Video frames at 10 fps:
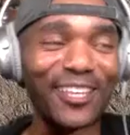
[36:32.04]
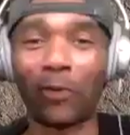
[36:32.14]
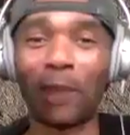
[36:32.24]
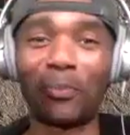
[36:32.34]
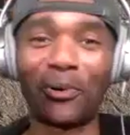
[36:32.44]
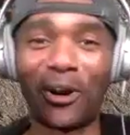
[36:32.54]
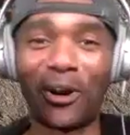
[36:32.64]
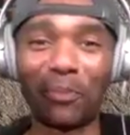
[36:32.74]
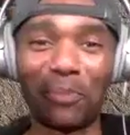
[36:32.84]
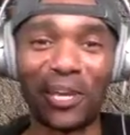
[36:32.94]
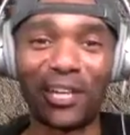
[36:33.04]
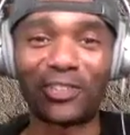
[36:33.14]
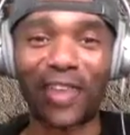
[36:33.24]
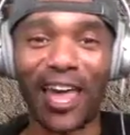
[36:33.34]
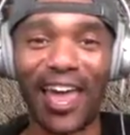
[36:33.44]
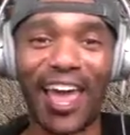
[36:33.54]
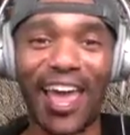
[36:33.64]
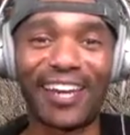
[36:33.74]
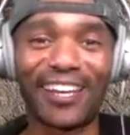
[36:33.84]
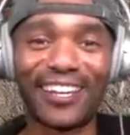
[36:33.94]
throuple on a beach that
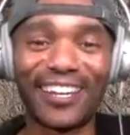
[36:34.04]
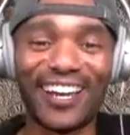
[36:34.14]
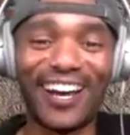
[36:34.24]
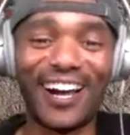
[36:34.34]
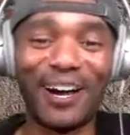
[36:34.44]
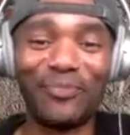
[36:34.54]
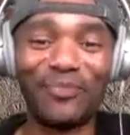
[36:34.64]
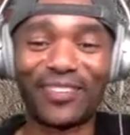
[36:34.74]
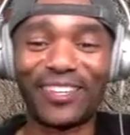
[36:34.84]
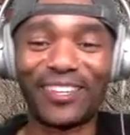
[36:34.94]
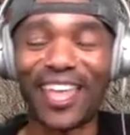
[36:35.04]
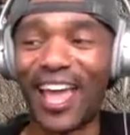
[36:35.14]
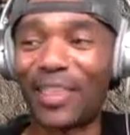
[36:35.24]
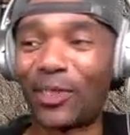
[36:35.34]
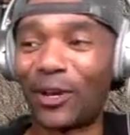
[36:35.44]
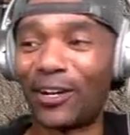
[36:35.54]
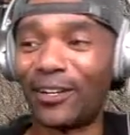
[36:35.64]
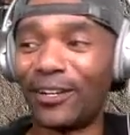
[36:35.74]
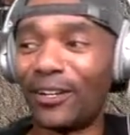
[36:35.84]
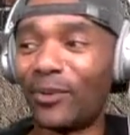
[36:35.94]
had, they had
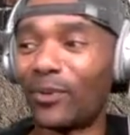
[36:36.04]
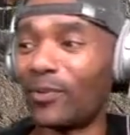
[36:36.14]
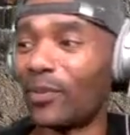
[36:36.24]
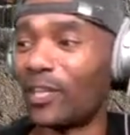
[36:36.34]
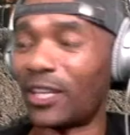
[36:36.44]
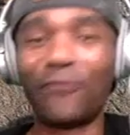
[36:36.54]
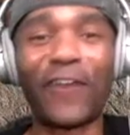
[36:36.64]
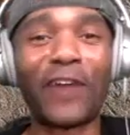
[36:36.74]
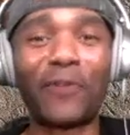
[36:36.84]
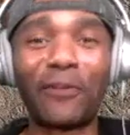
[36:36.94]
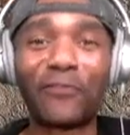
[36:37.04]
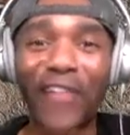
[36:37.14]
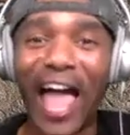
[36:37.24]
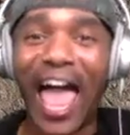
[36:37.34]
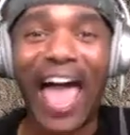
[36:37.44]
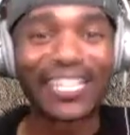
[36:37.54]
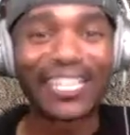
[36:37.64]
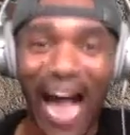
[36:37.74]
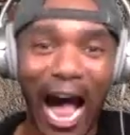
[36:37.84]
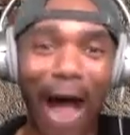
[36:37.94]
the Confederate flag
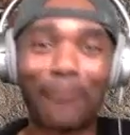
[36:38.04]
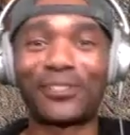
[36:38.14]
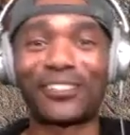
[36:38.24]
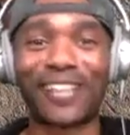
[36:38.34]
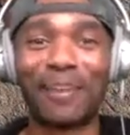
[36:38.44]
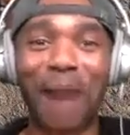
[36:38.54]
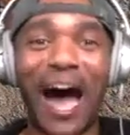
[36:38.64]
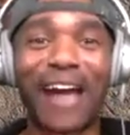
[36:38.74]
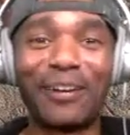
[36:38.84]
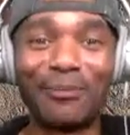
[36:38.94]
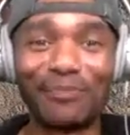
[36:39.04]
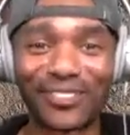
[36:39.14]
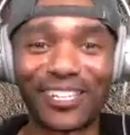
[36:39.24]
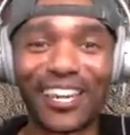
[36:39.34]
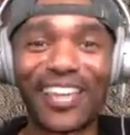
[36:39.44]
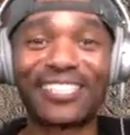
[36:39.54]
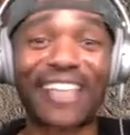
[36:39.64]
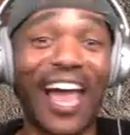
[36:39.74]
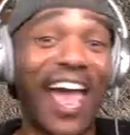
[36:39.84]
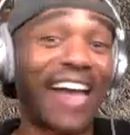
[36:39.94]
tops and bottoms. This
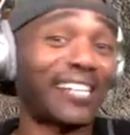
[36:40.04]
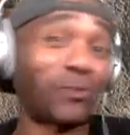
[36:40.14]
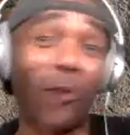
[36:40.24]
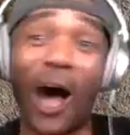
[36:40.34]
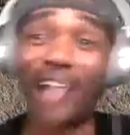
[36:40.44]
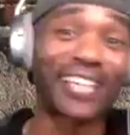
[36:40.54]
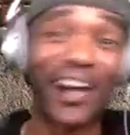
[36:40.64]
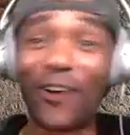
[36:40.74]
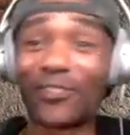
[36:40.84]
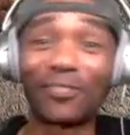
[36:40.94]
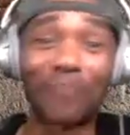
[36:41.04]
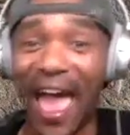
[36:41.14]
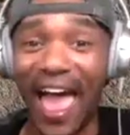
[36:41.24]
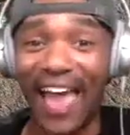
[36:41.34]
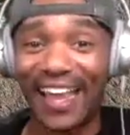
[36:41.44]
guy had a swastika on his back.